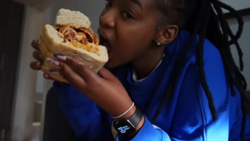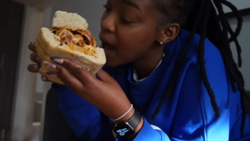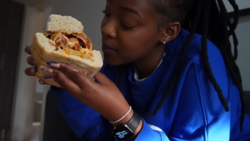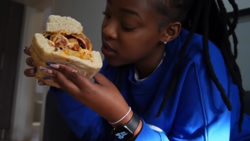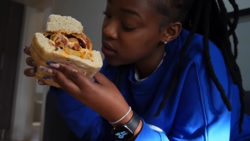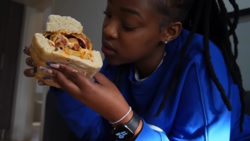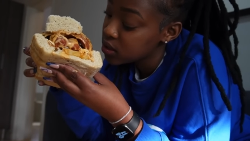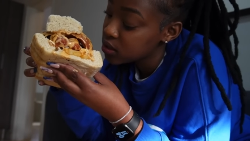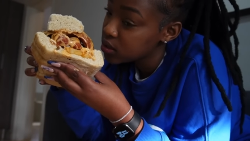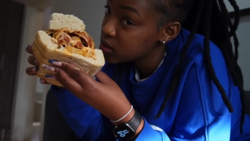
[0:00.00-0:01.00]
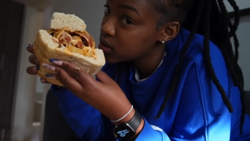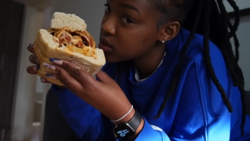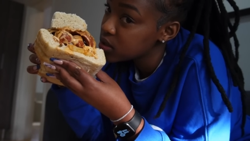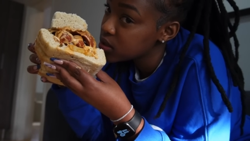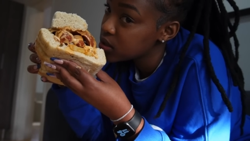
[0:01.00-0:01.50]
I'm in,
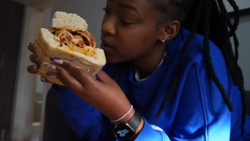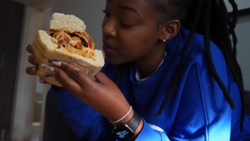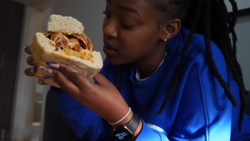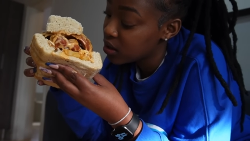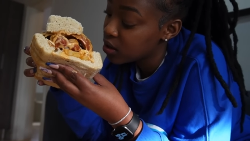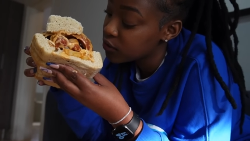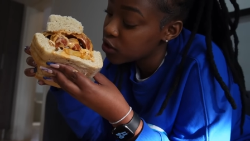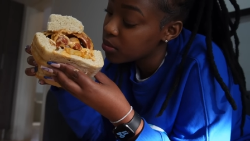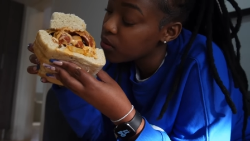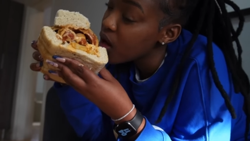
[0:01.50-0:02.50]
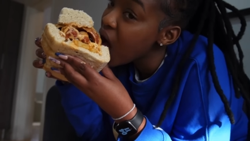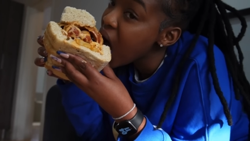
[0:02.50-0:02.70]
I'm in a lot of trouble.